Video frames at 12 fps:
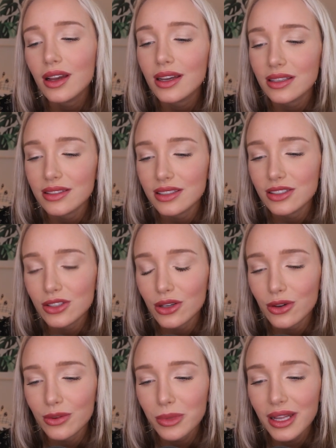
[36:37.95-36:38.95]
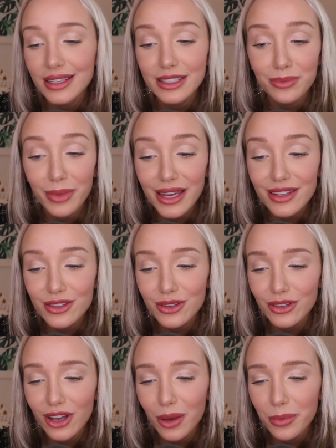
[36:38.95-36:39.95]
I see, so applies a base or
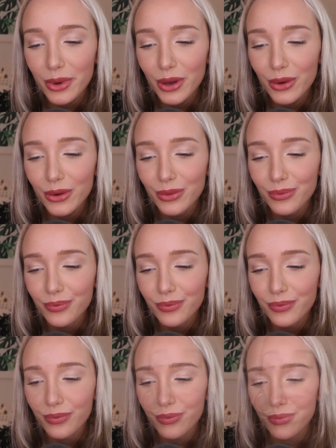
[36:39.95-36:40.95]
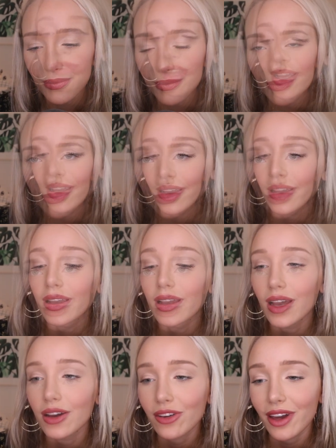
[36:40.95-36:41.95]
top coat.
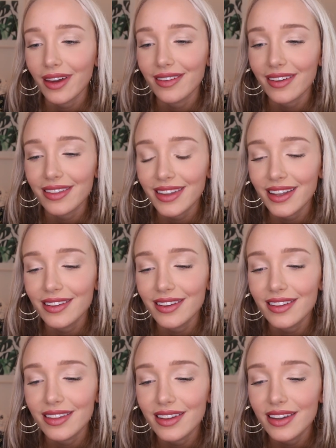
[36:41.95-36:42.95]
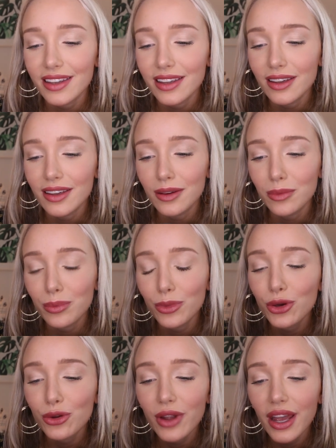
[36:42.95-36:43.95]
Okay, and then the
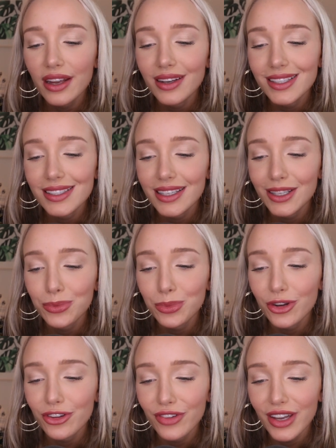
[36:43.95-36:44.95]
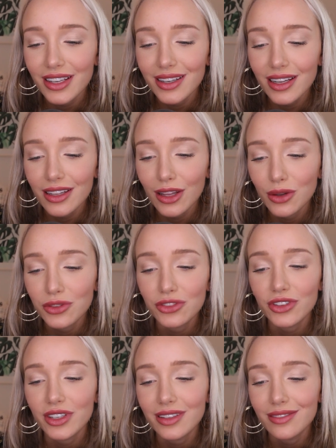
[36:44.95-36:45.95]
Murad Skin Perfecting
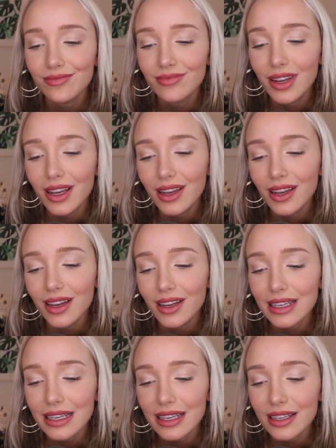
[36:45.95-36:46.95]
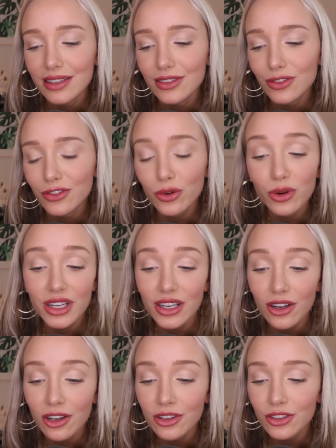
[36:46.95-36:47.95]
Lotion is
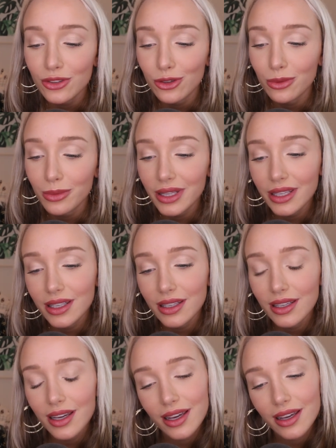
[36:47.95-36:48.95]
$40 normally.